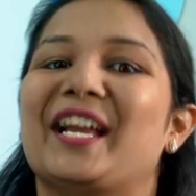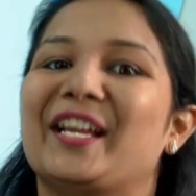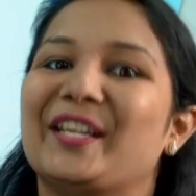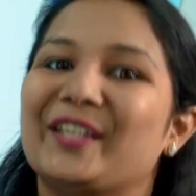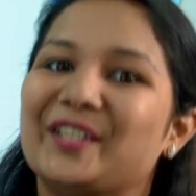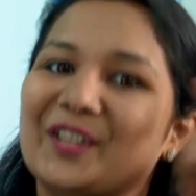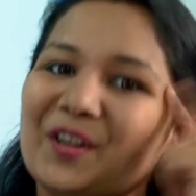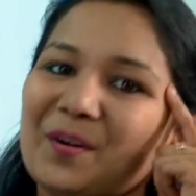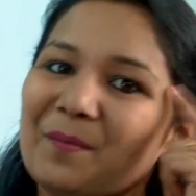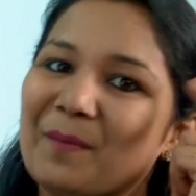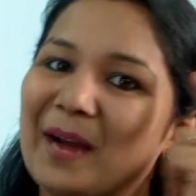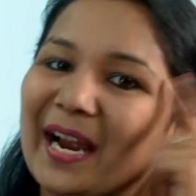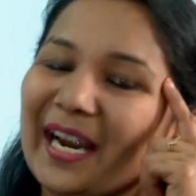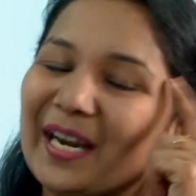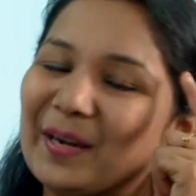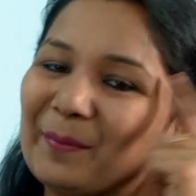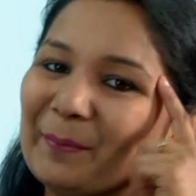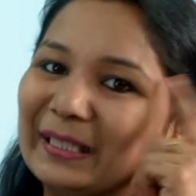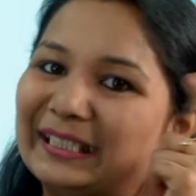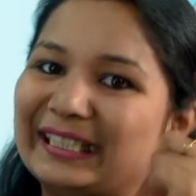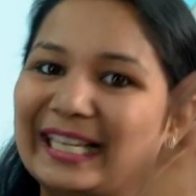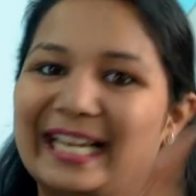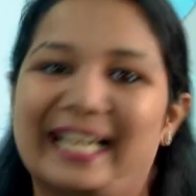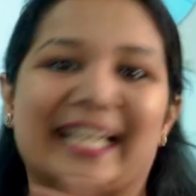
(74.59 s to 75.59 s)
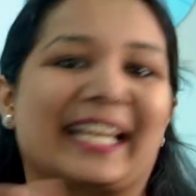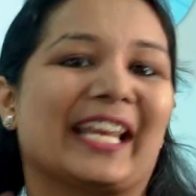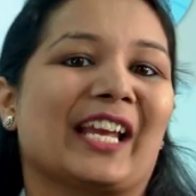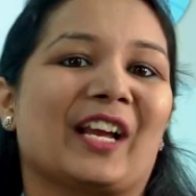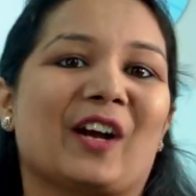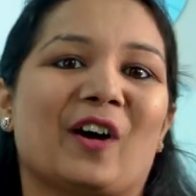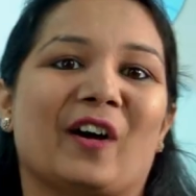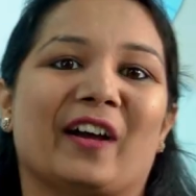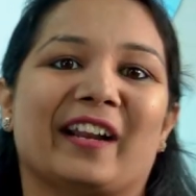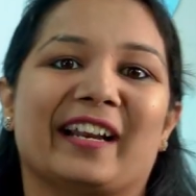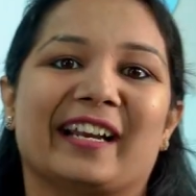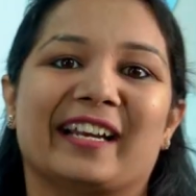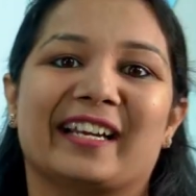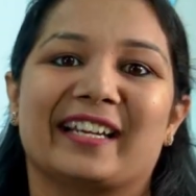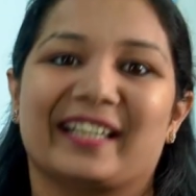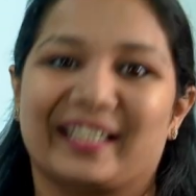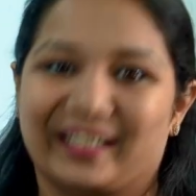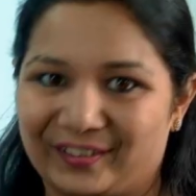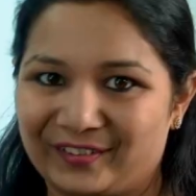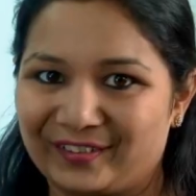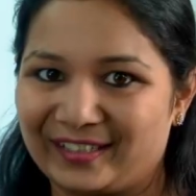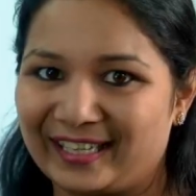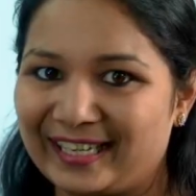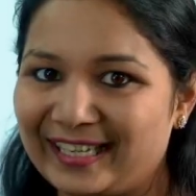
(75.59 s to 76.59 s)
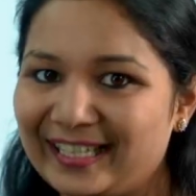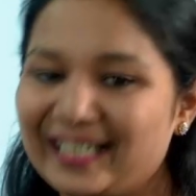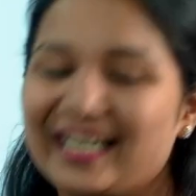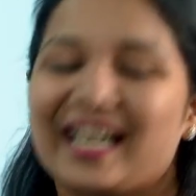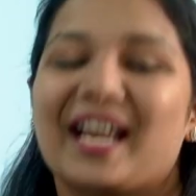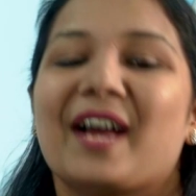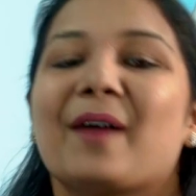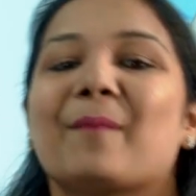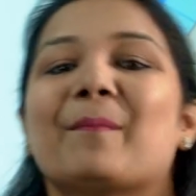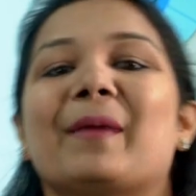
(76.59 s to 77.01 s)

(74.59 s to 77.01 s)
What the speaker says: You might be thinking on it, right?